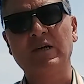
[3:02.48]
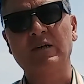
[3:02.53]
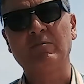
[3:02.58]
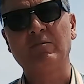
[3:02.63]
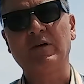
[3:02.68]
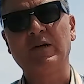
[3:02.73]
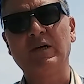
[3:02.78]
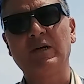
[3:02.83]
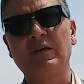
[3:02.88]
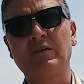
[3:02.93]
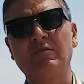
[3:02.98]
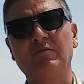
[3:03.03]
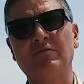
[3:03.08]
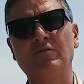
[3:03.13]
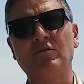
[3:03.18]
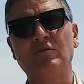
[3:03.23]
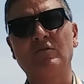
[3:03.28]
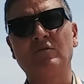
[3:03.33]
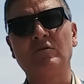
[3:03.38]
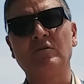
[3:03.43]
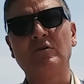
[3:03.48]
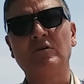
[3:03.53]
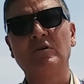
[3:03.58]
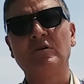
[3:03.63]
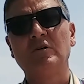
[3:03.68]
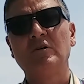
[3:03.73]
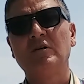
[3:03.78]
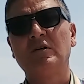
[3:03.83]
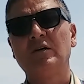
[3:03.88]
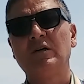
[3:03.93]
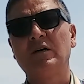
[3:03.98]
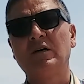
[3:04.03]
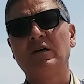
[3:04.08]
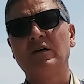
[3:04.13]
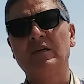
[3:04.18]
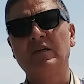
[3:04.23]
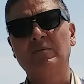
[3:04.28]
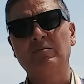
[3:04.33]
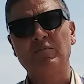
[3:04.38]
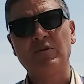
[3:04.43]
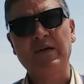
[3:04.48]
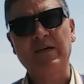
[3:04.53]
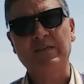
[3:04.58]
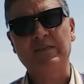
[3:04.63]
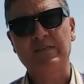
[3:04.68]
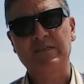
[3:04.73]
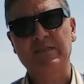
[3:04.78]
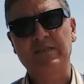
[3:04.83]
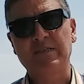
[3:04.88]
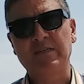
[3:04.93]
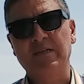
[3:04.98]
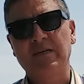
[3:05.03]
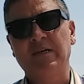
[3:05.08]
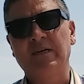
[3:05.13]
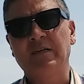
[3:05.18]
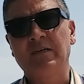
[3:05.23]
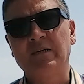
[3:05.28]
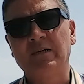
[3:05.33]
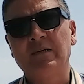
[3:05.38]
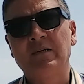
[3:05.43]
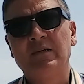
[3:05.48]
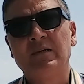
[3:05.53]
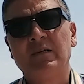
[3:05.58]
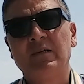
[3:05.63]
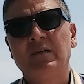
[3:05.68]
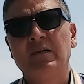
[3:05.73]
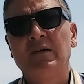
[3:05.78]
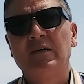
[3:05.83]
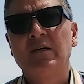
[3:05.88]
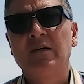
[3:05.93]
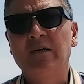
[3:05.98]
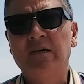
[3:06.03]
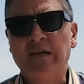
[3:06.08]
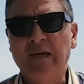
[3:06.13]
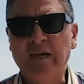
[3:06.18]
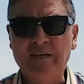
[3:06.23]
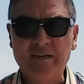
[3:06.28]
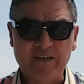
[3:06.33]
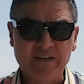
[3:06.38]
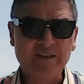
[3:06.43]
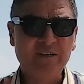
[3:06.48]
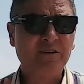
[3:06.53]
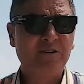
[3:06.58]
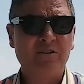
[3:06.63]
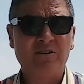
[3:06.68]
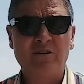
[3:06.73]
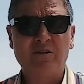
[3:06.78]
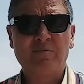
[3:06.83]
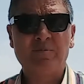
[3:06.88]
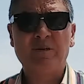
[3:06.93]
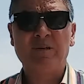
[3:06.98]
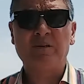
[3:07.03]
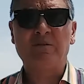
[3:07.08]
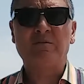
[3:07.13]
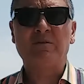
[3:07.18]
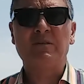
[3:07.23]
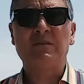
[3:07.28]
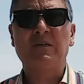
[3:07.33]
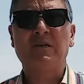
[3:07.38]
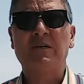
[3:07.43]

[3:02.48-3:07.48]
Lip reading: campaign for Libresse in Europe, and it was